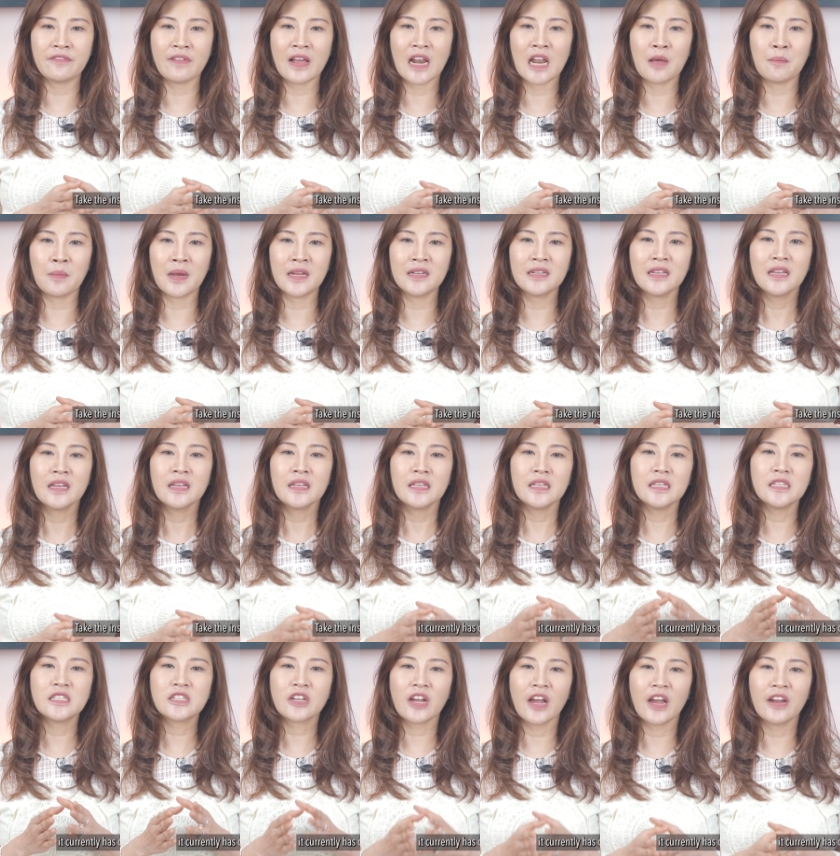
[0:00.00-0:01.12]
development,
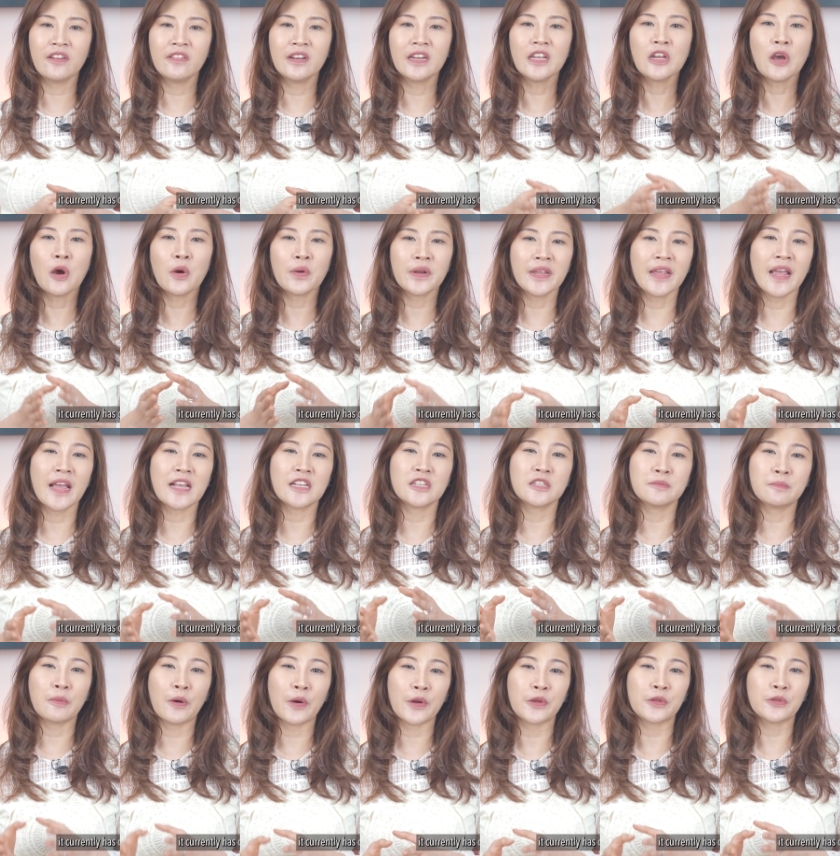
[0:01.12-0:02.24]
it currently only has
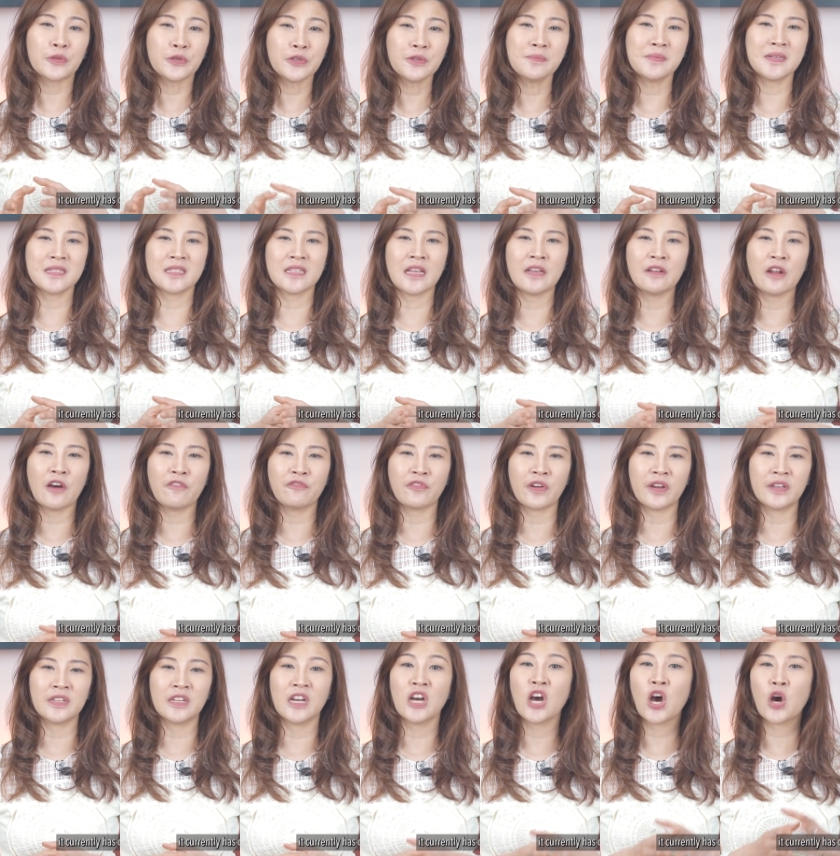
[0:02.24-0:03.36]
zero point two percent of
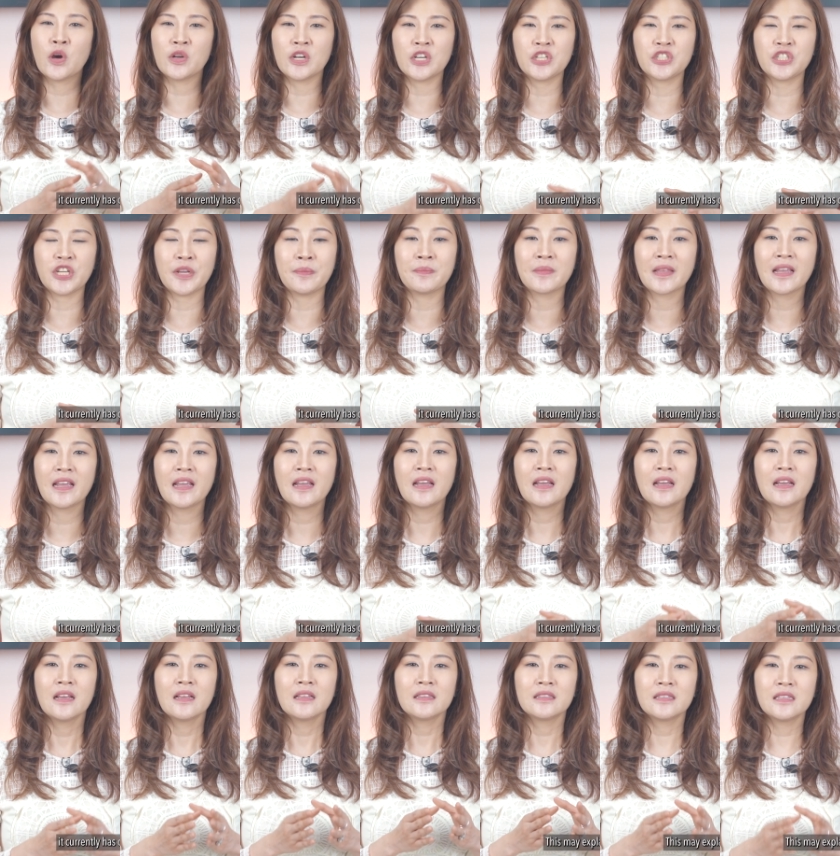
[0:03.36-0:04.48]
foreigner ownership.
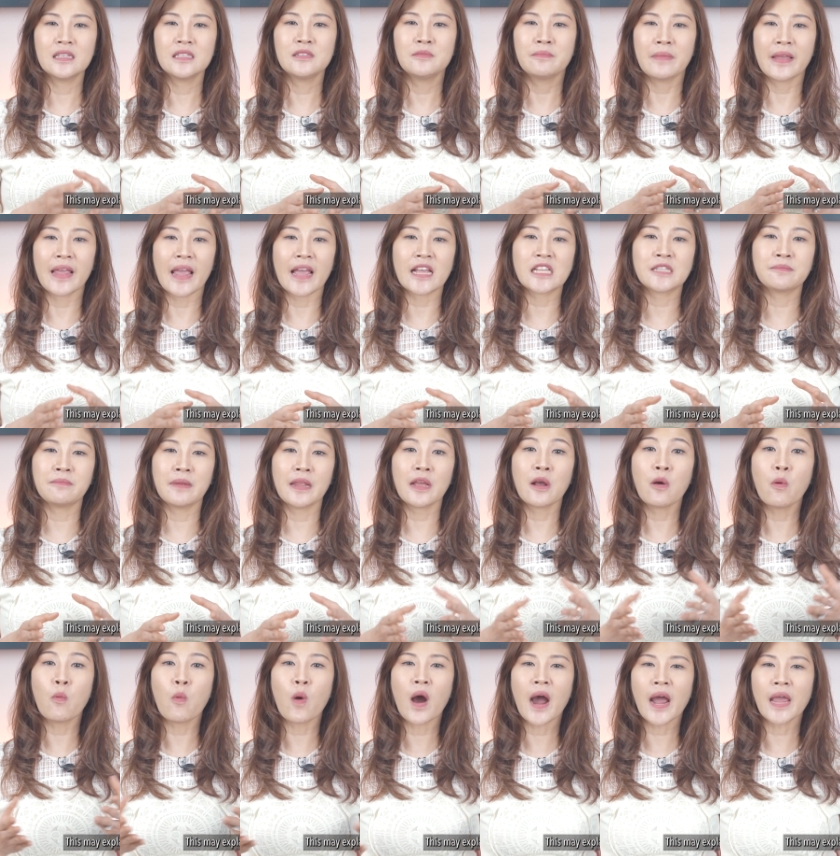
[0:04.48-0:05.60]
This may
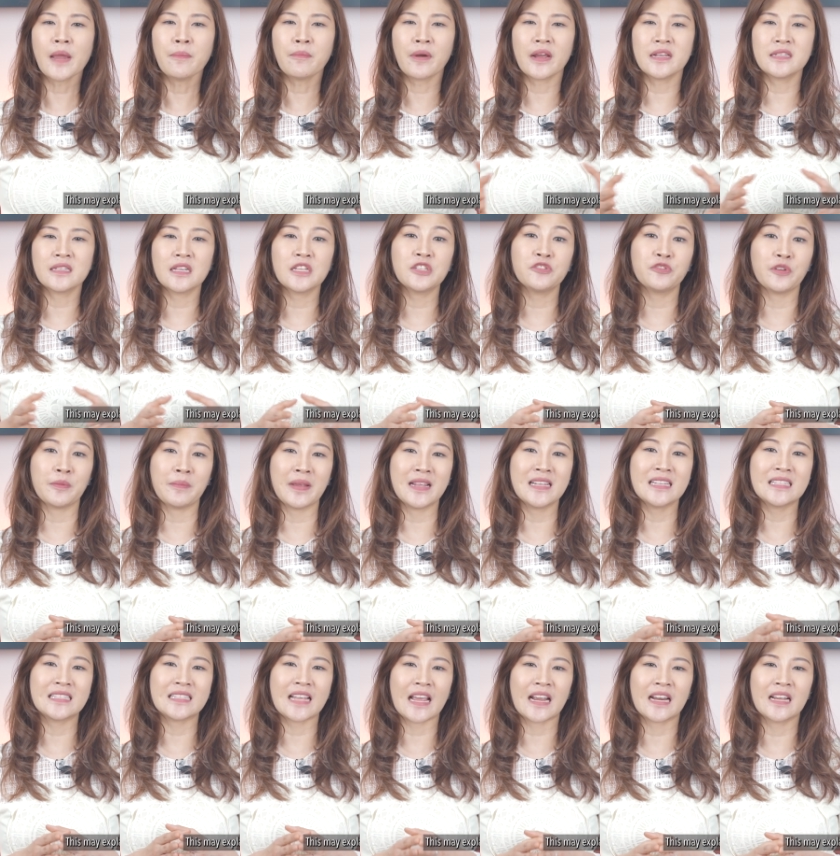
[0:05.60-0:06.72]
explain why prices remain
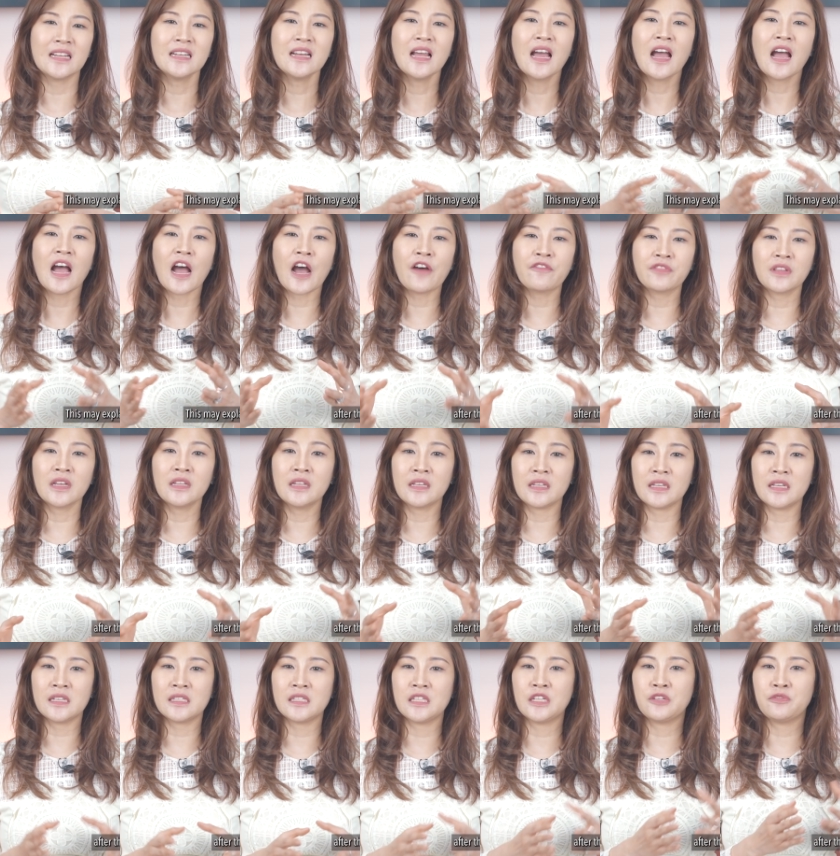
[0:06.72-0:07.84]
stagnant after
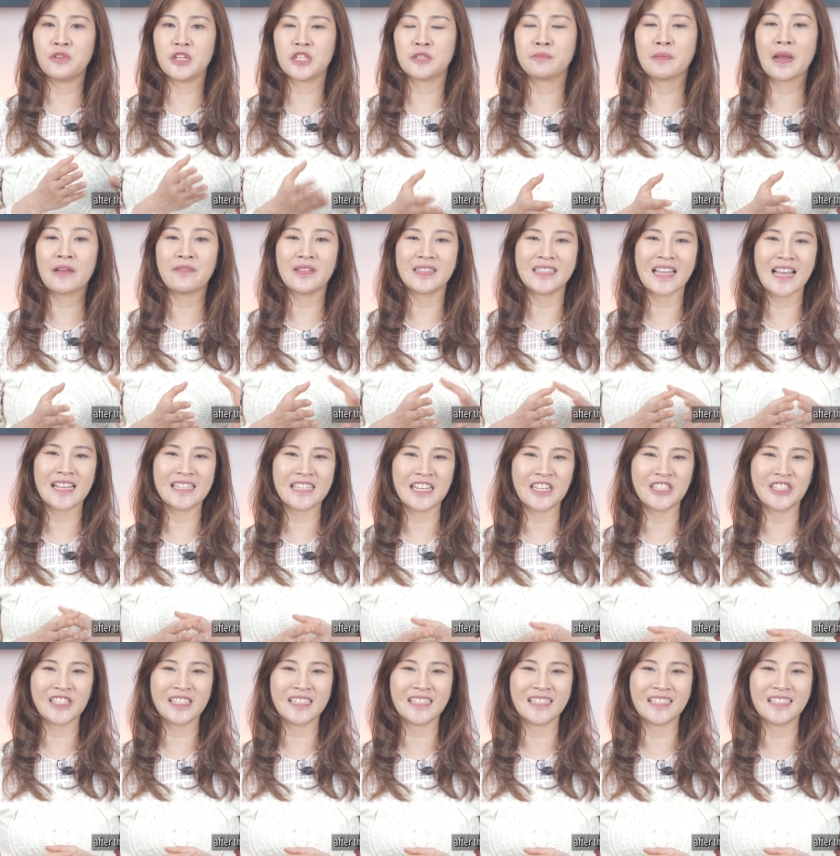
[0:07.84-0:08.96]
the E C reached
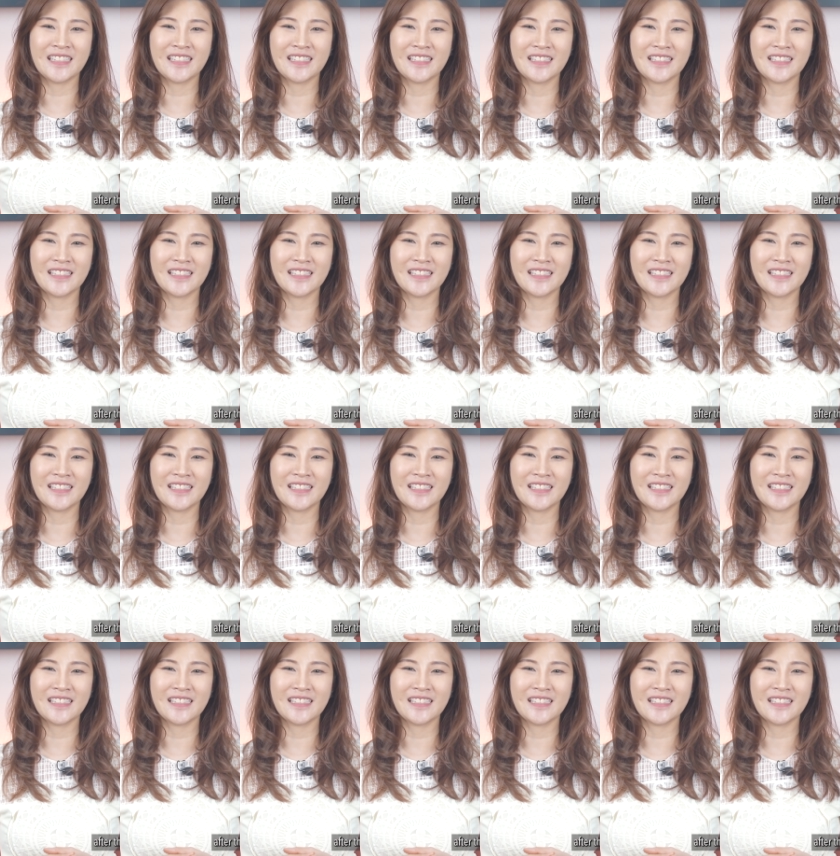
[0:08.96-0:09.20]
privatization.